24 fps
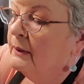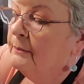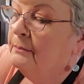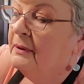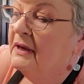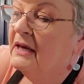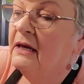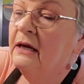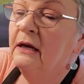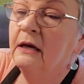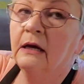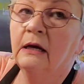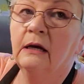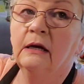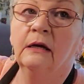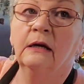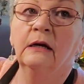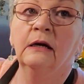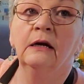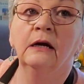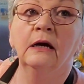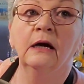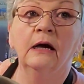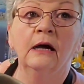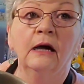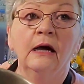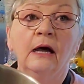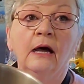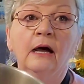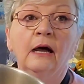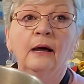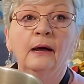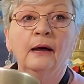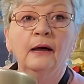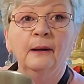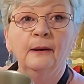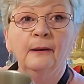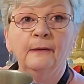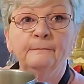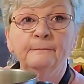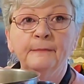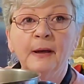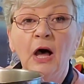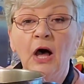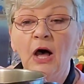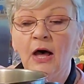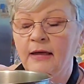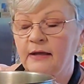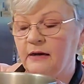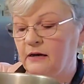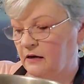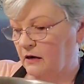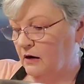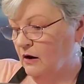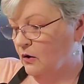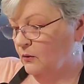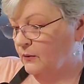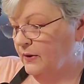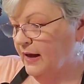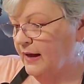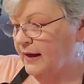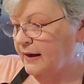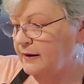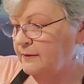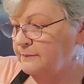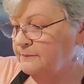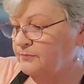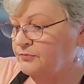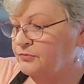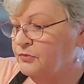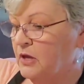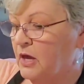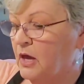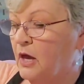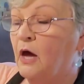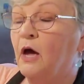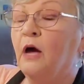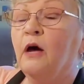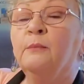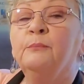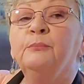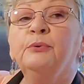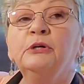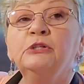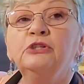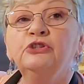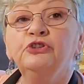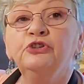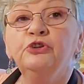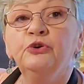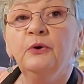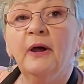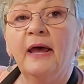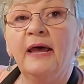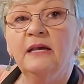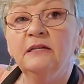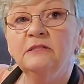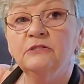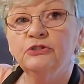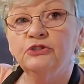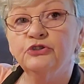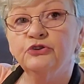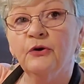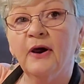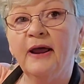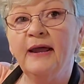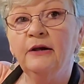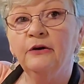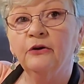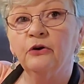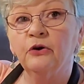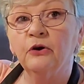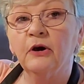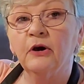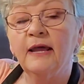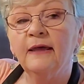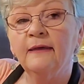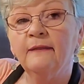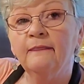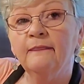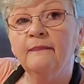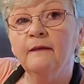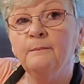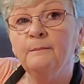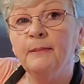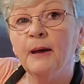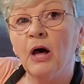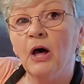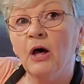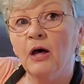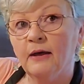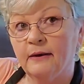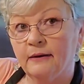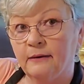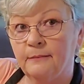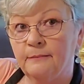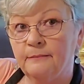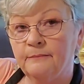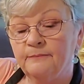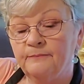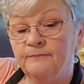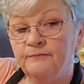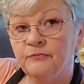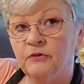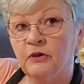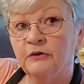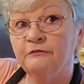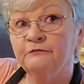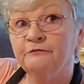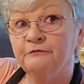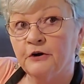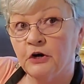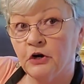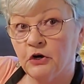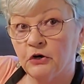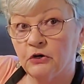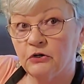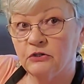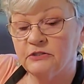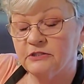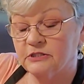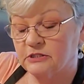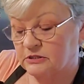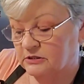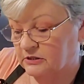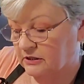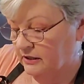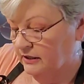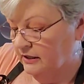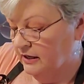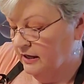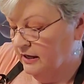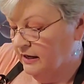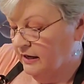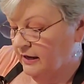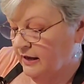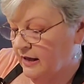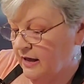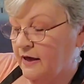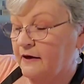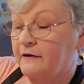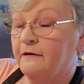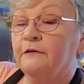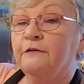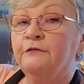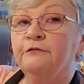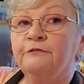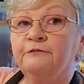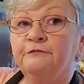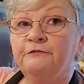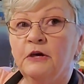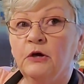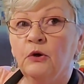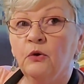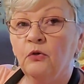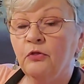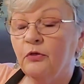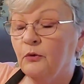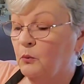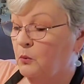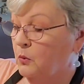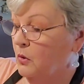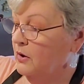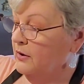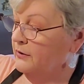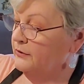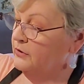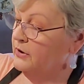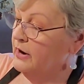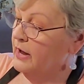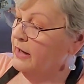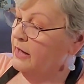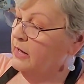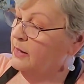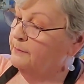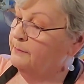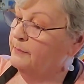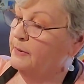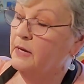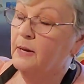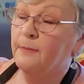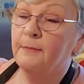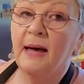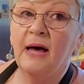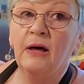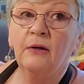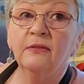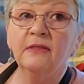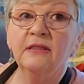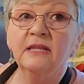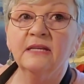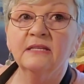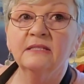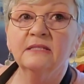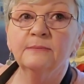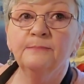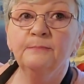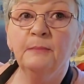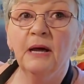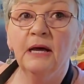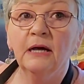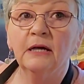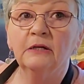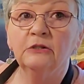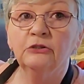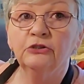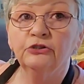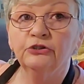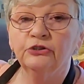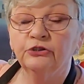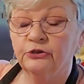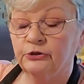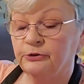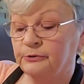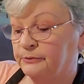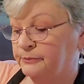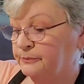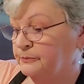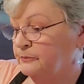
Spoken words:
big pot, okay? Put you a strainer in the bottom first. Fill the water up about this much